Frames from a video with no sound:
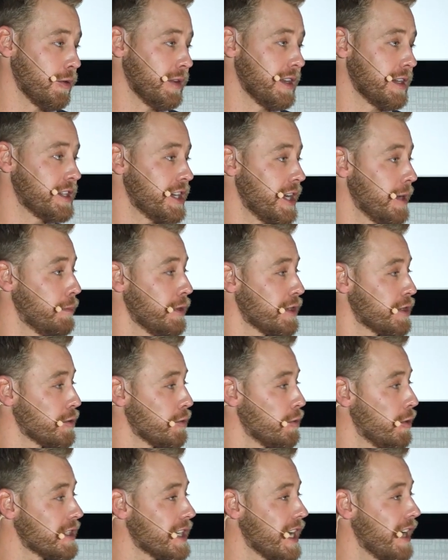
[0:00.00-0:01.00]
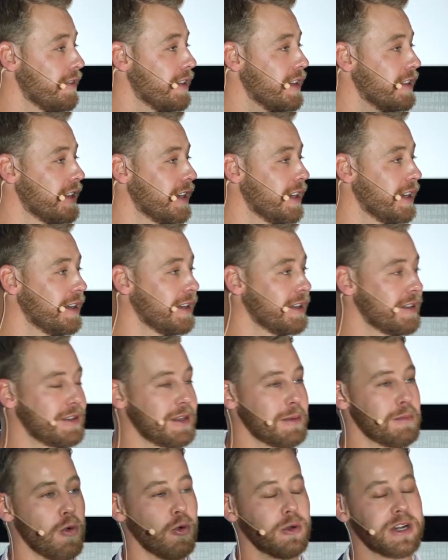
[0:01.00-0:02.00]
when the chairperson was having
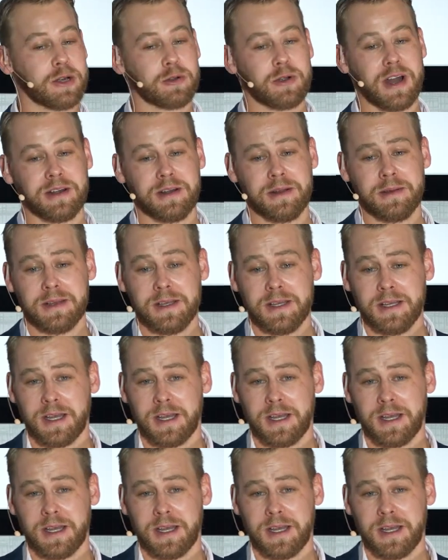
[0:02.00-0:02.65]
their morning run,